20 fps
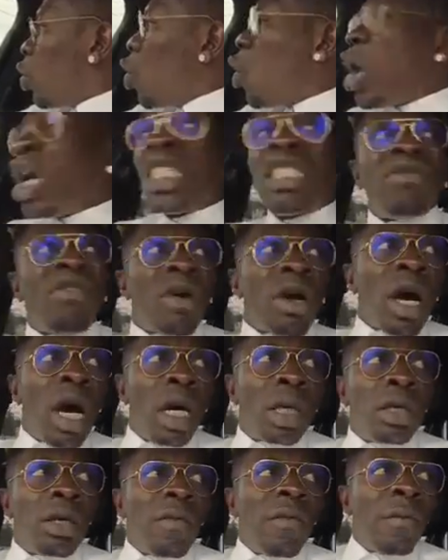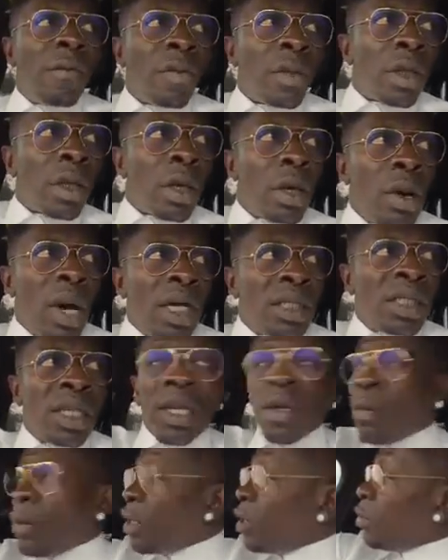Go ask for Cardo. Go ask
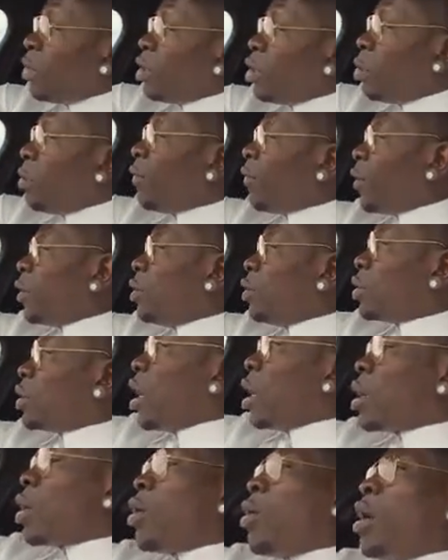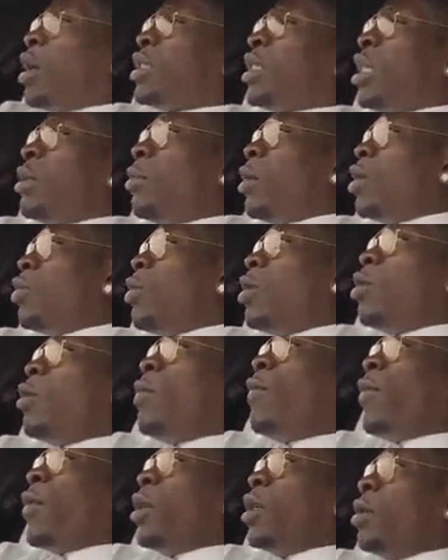anybody we know me for Nita. Go ask anybody we
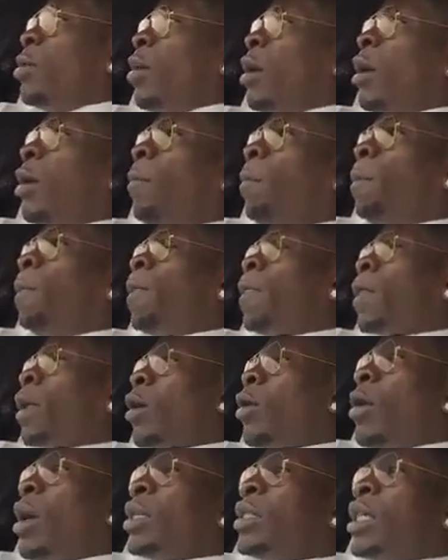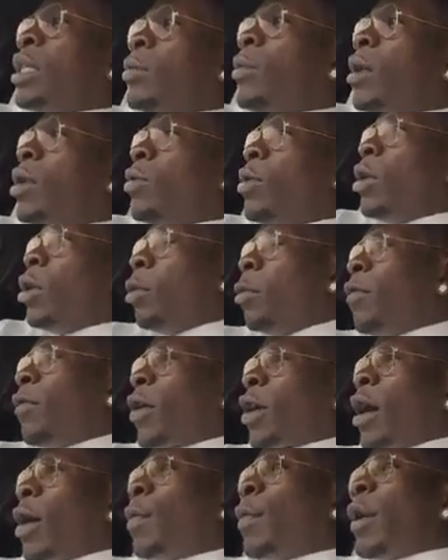know me for Nemo. Go ask anybody we know me
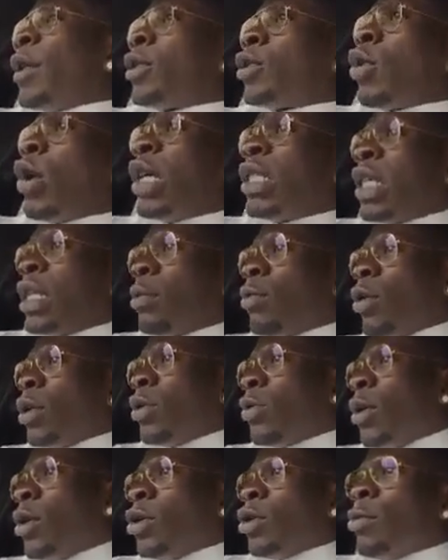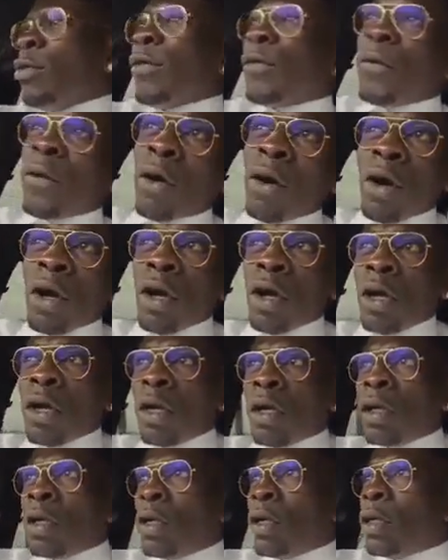for Caprice. Go ask anybody we know me for
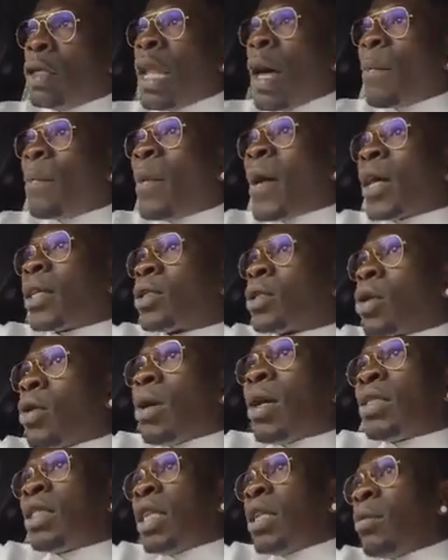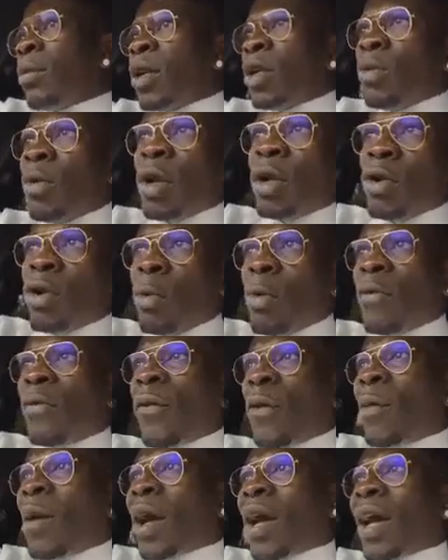La Paz. Go ask anybody we know me
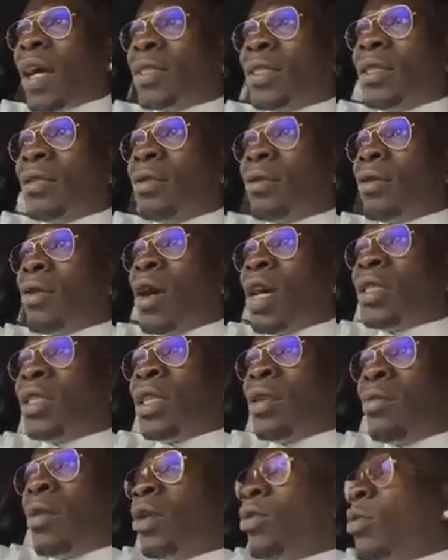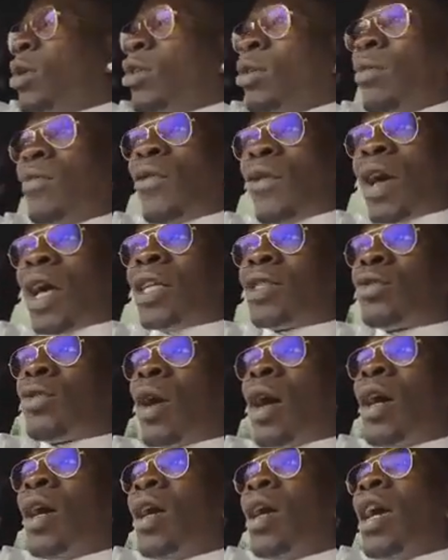for Makati. Go ask anybody we know me for
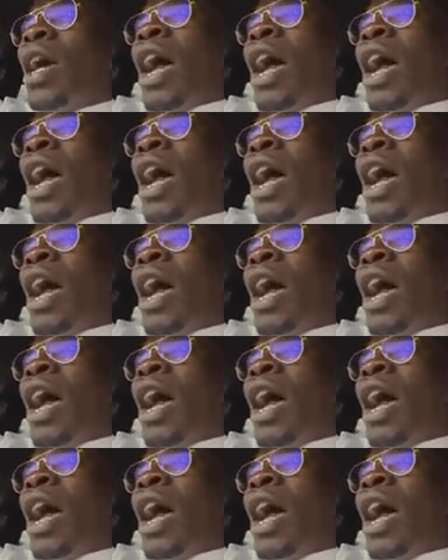Kaswa.